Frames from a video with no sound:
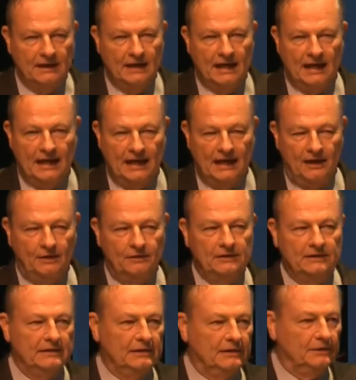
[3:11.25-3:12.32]
how,
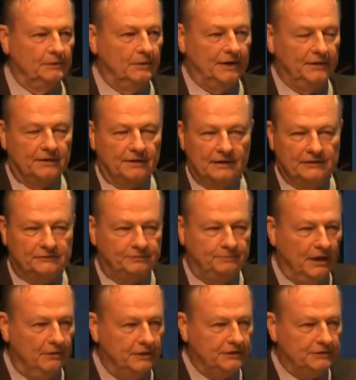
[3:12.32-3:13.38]
whether it's
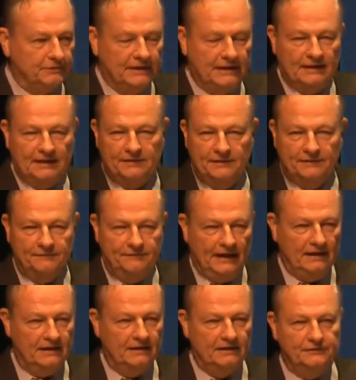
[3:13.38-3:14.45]
poetry in the
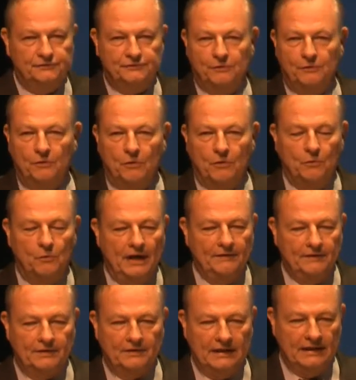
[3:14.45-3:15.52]
Vedas or
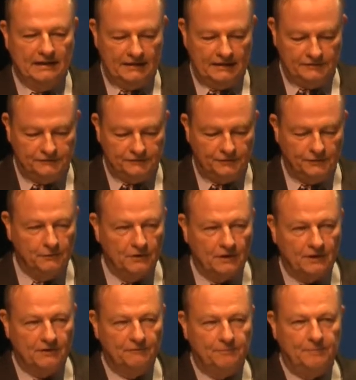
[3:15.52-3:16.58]
whether it is the
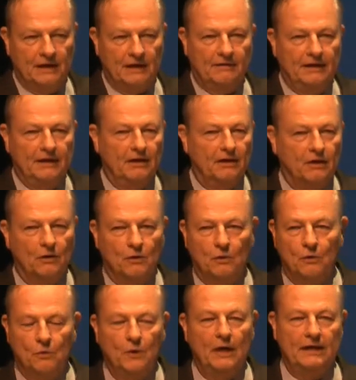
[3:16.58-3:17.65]
work of Periyar
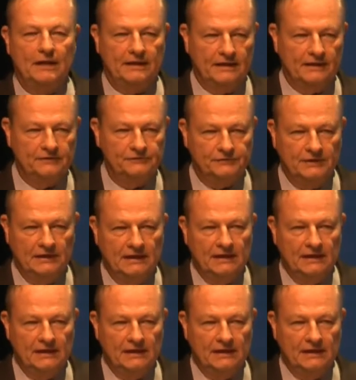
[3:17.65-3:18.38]
or what it is,